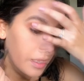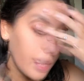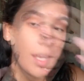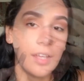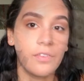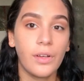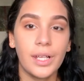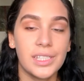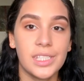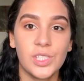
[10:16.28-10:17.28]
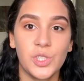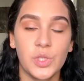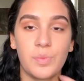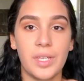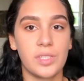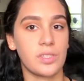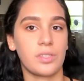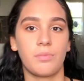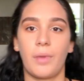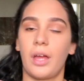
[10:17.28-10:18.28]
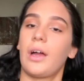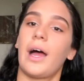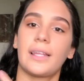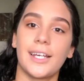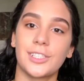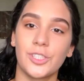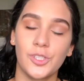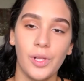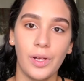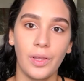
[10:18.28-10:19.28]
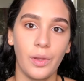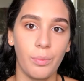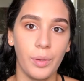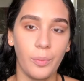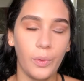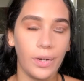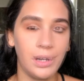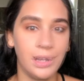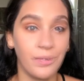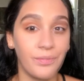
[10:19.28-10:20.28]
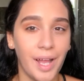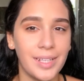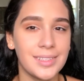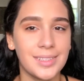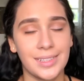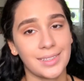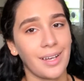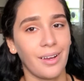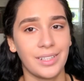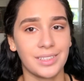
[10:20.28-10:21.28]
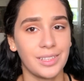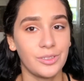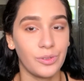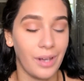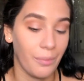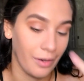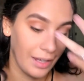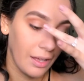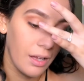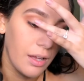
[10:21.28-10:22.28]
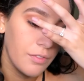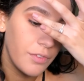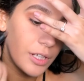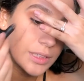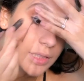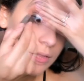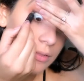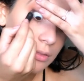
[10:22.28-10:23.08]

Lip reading: And I feel like this just makes my eyelashes look a little bit more defined, since I honestly do not wear falsies.